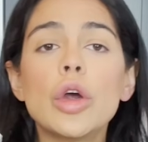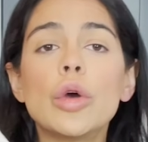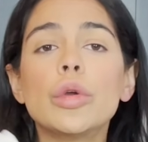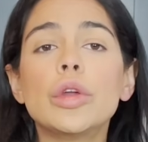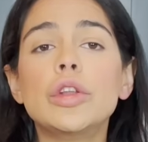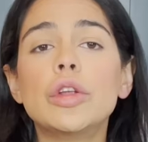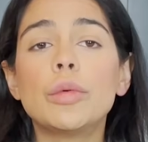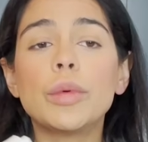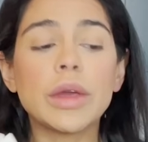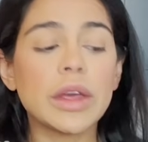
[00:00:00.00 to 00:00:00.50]
you
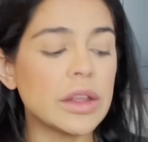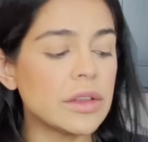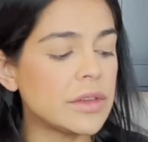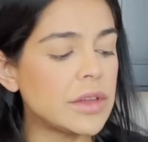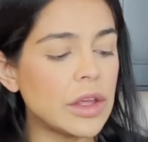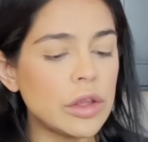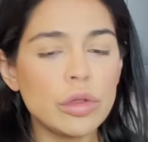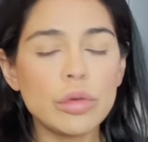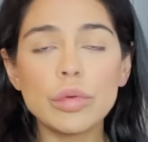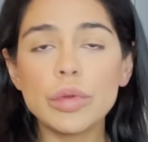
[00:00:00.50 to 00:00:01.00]
know, we
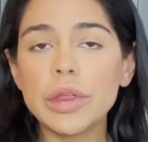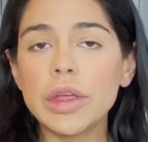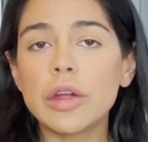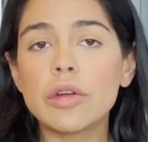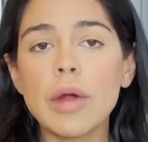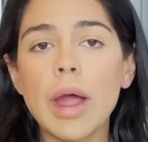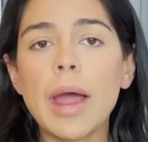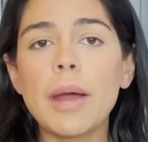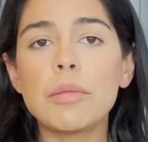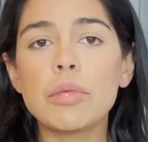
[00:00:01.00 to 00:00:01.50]
continually
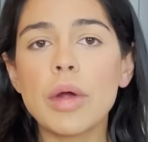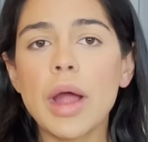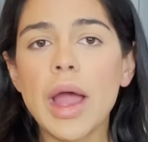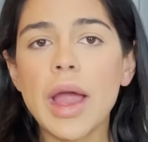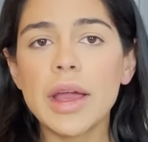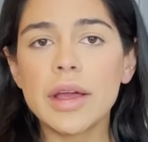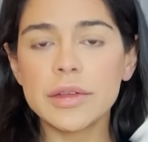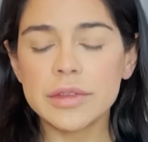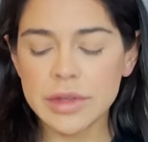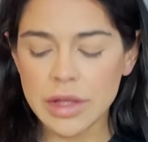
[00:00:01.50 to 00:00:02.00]
grab
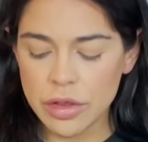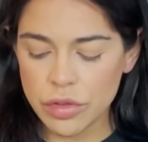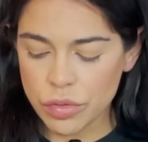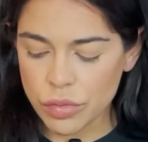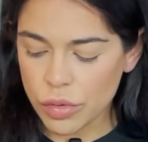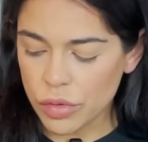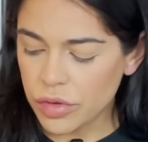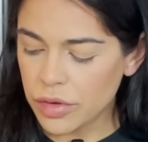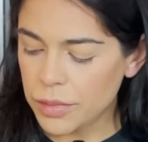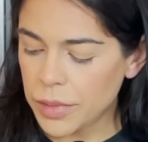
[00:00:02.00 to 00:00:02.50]
rags and
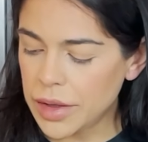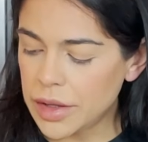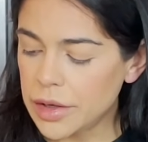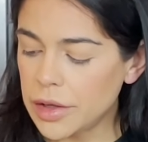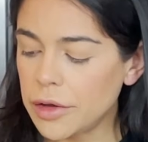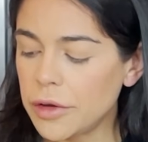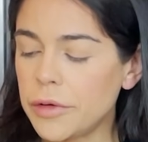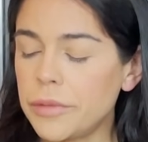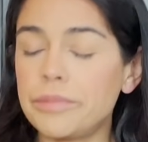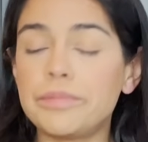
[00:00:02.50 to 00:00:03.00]
throw them in
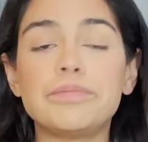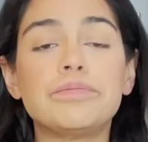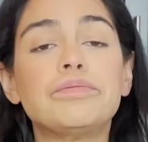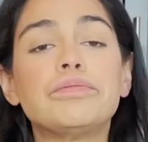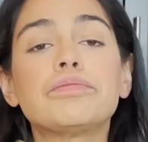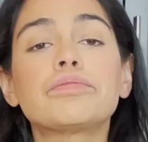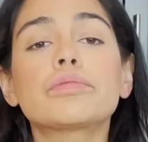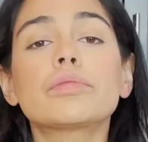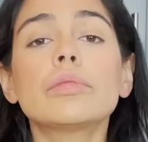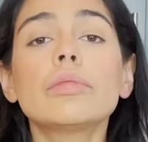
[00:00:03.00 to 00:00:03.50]
here.
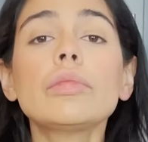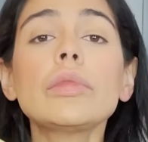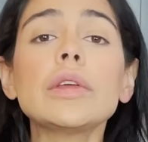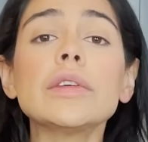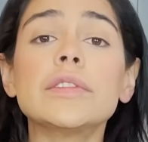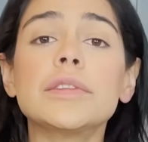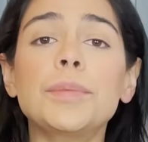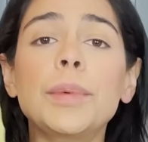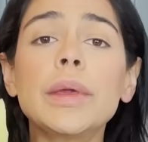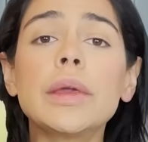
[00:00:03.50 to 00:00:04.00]

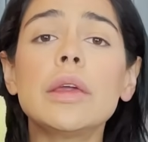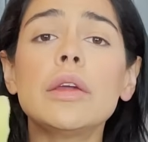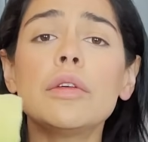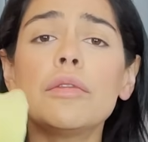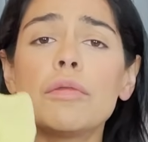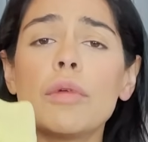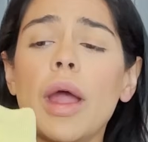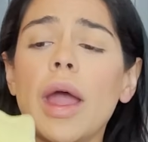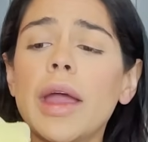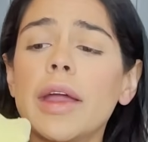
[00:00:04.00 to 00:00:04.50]
Speaking of
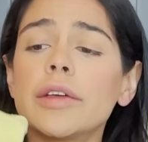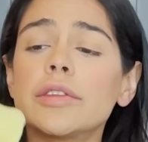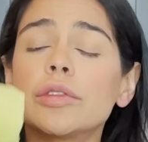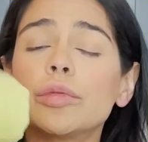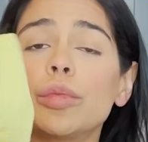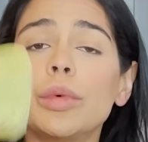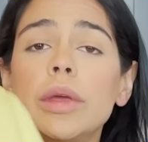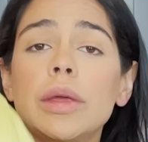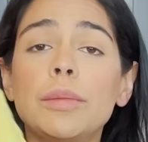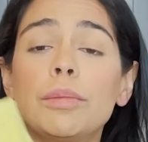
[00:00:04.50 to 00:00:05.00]
rags,
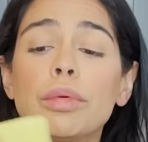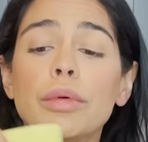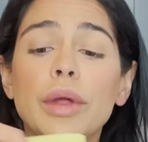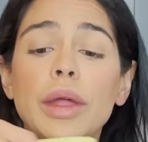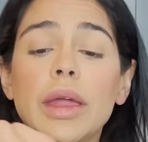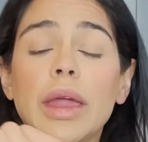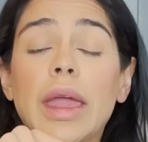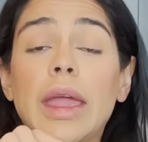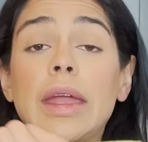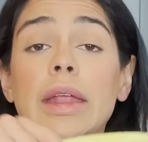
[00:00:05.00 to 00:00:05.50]
we
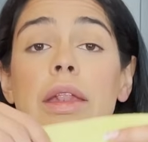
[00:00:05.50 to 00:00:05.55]
bring a